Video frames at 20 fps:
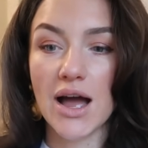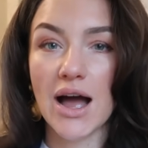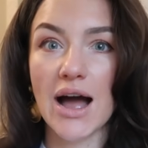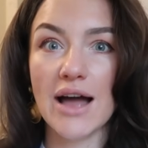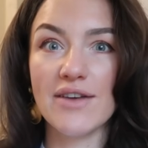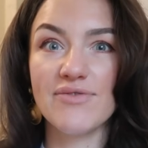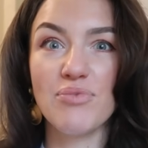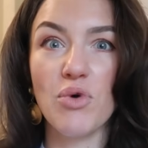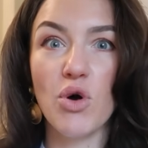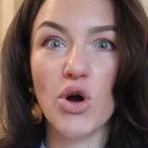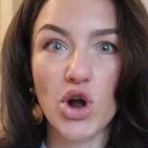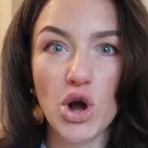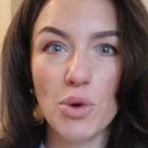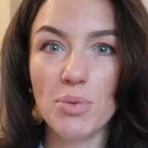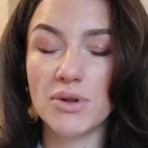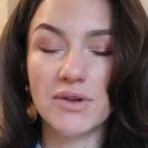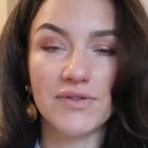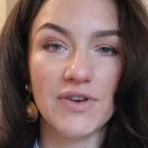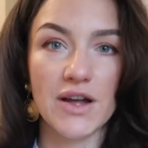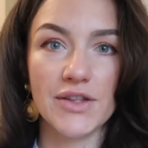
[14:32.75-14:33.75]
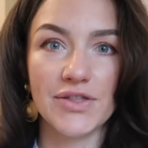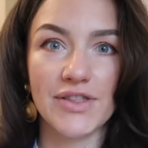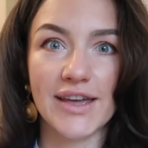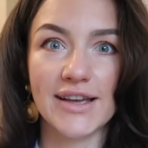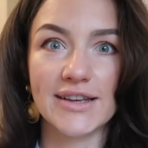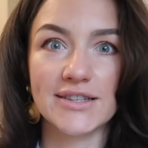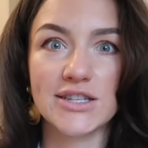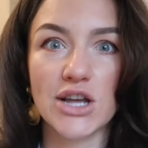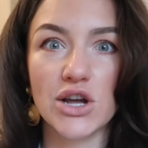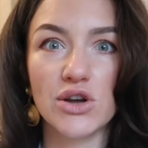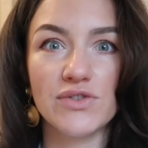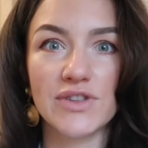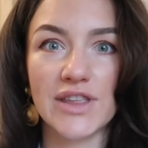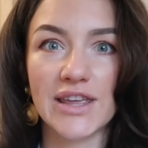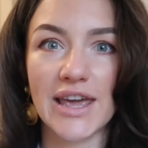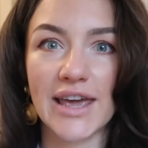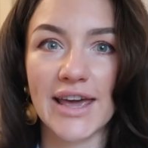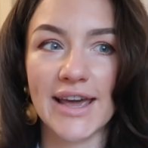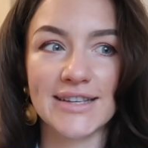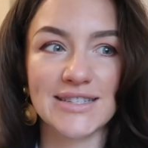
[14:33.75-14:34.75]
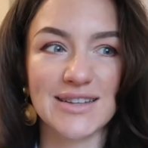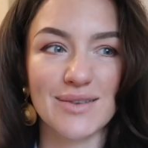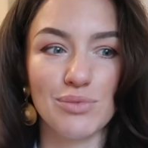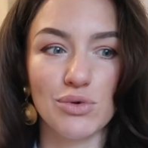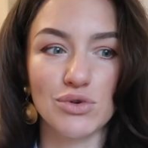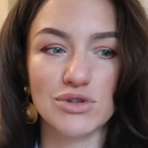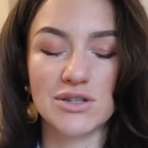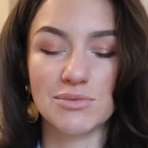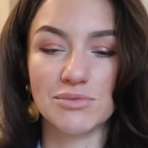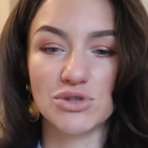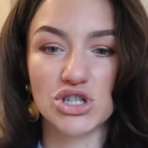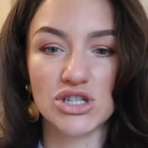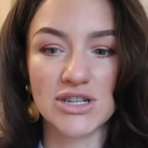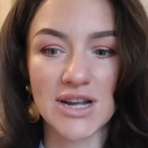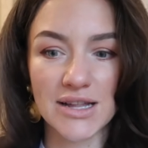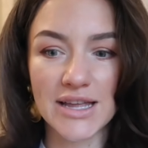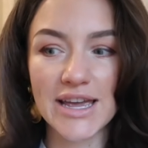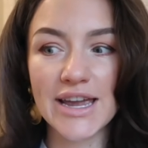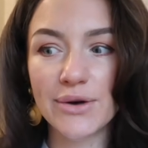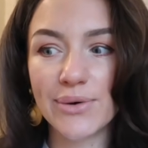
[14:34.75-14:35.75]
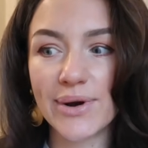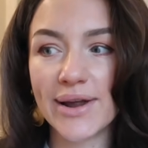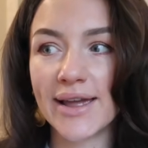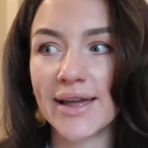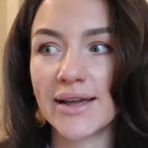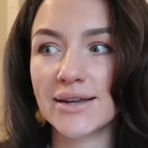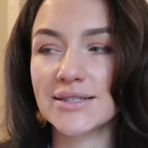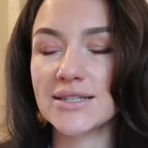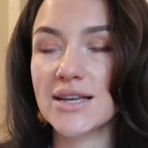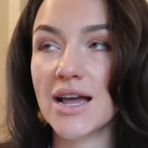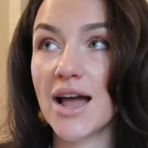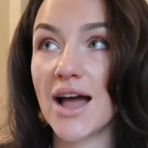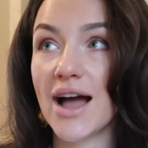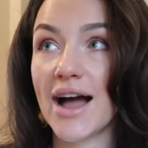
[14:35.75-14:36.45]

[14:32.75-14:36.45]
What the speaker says: I've bought a couple of her things over the years. I bought some Chanel earrings.